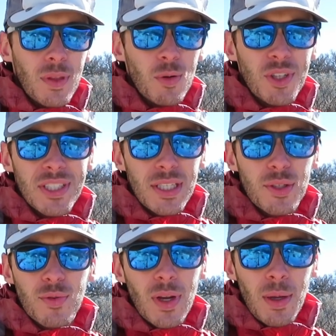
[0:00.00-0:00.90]
which is
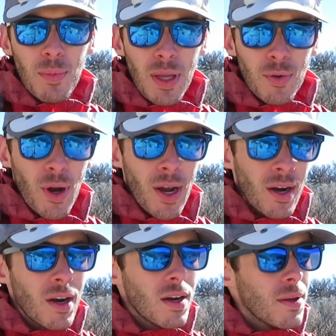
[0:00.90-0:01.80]
extremely
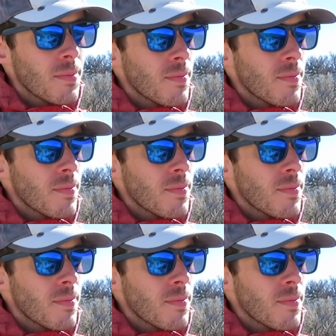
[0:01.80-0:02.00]
rare.